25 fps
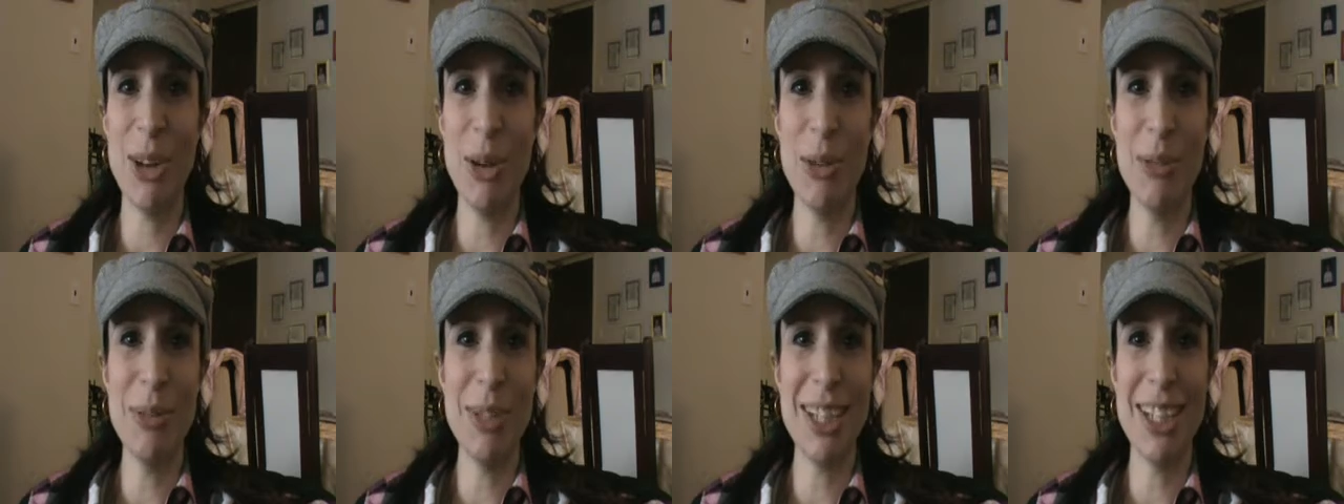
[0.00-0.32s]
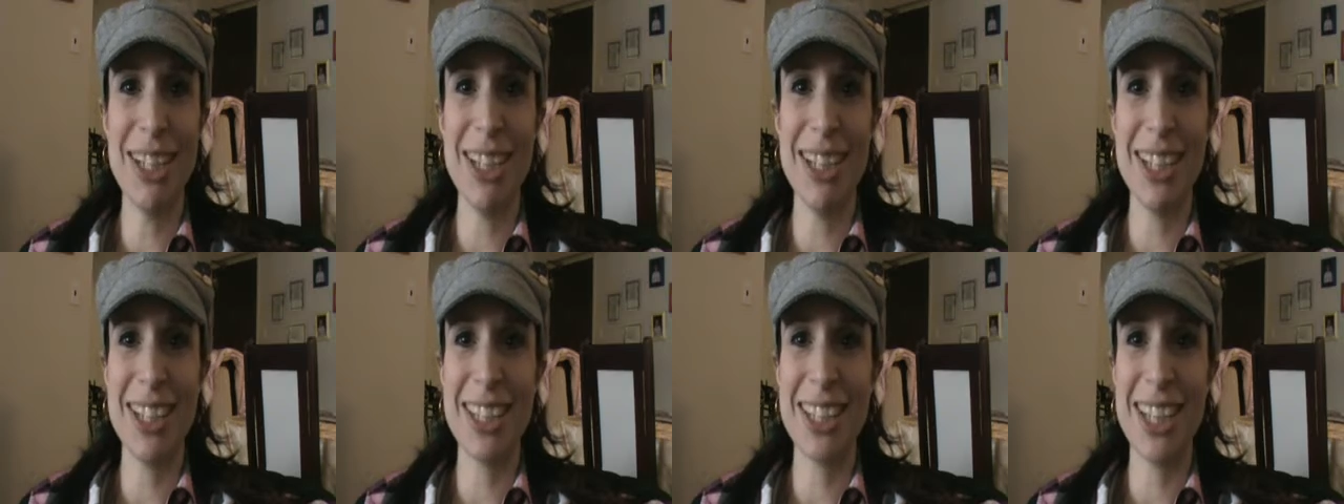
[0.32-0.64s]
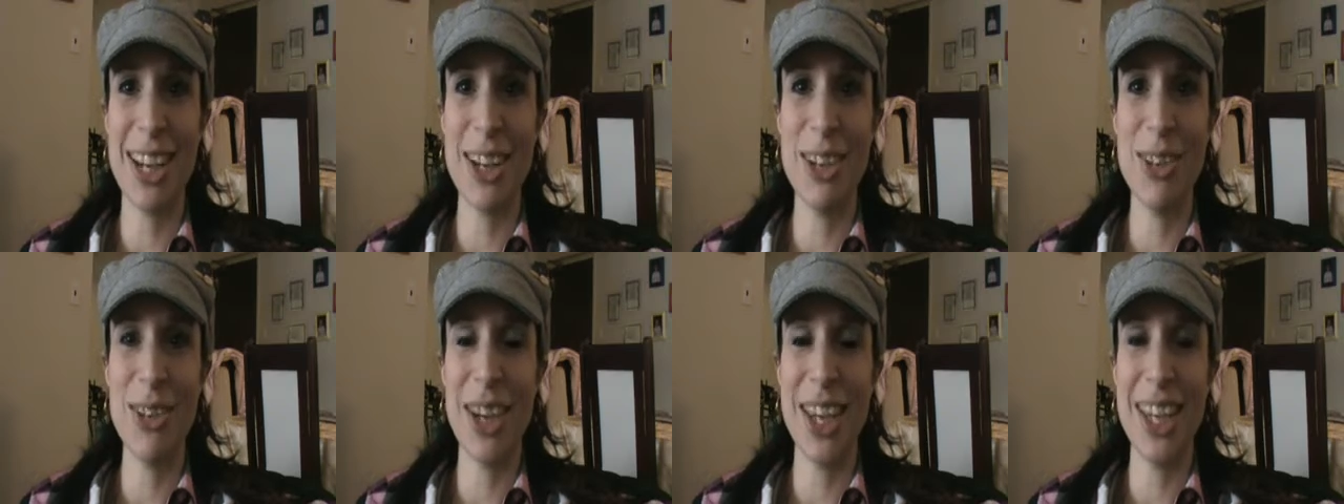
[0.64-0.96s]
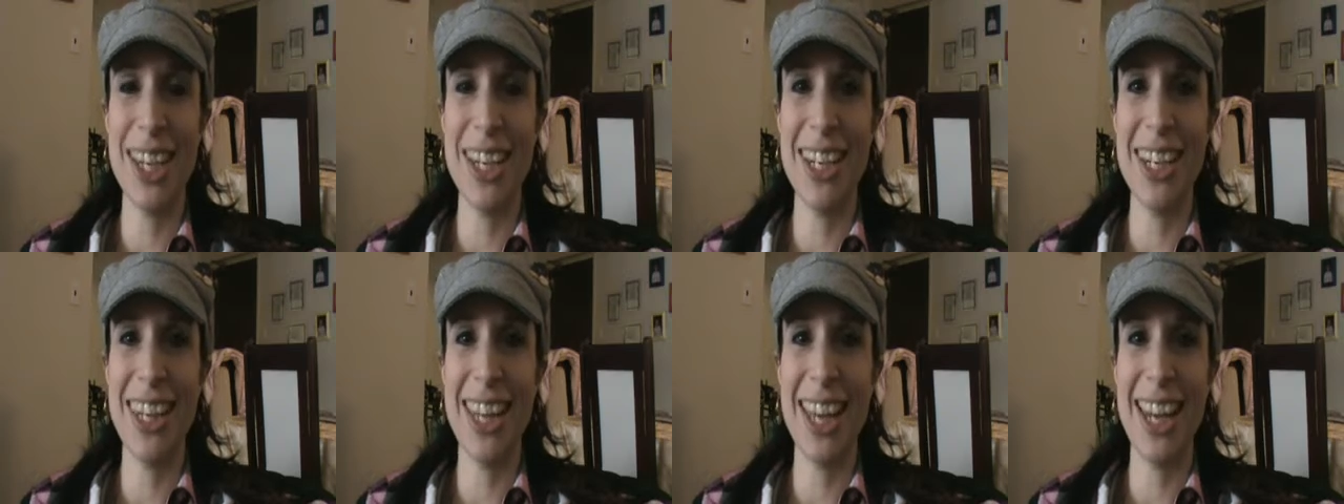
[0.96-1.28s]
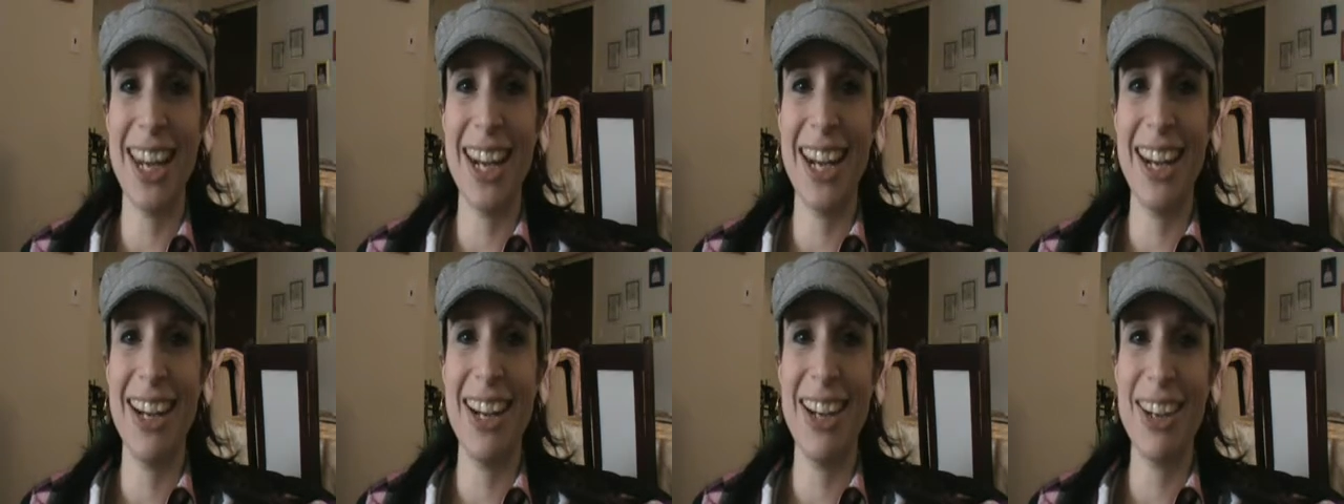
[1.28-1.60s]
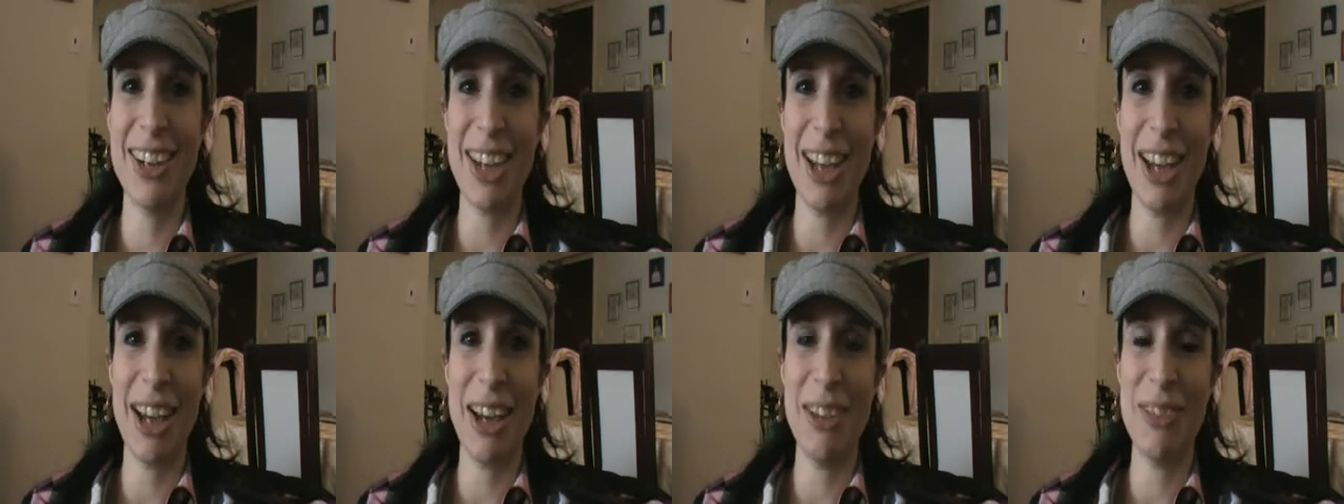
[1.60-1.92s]
Oh my gosh, how do I edit that
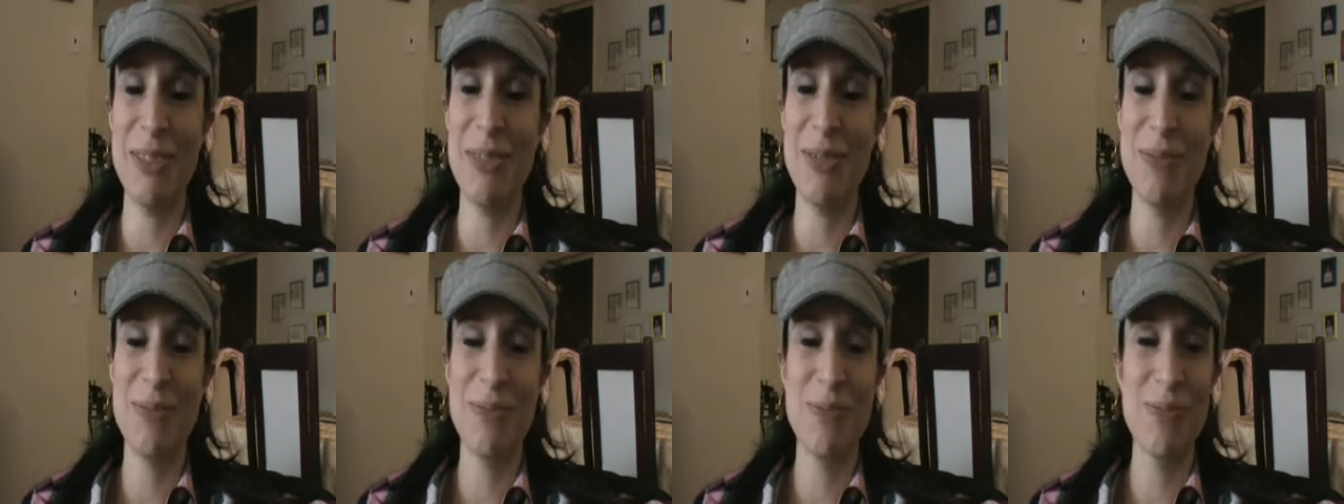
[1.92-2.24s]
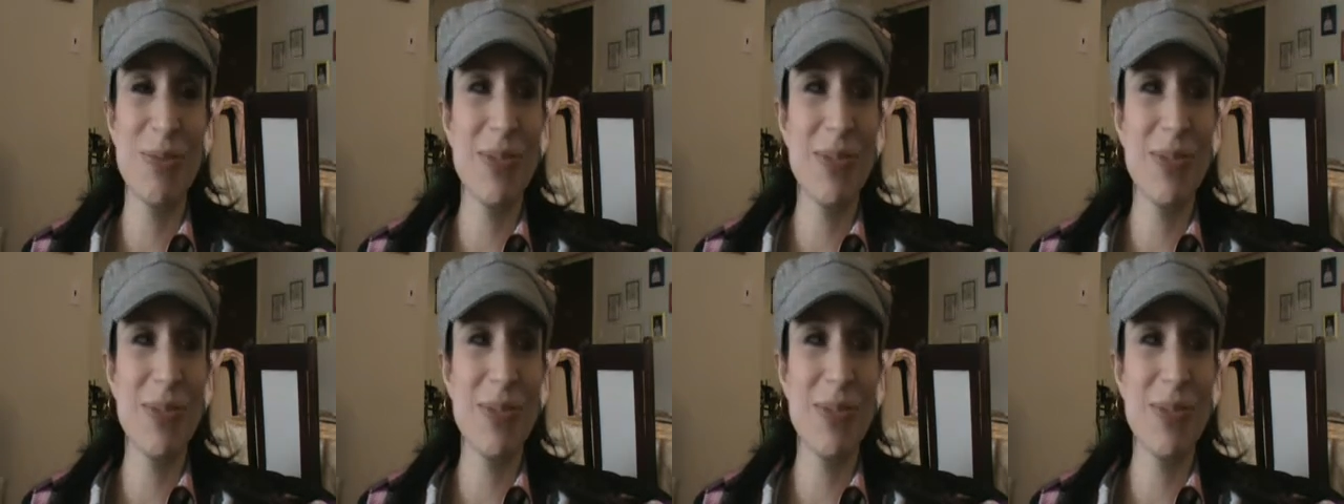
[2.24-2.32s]
out?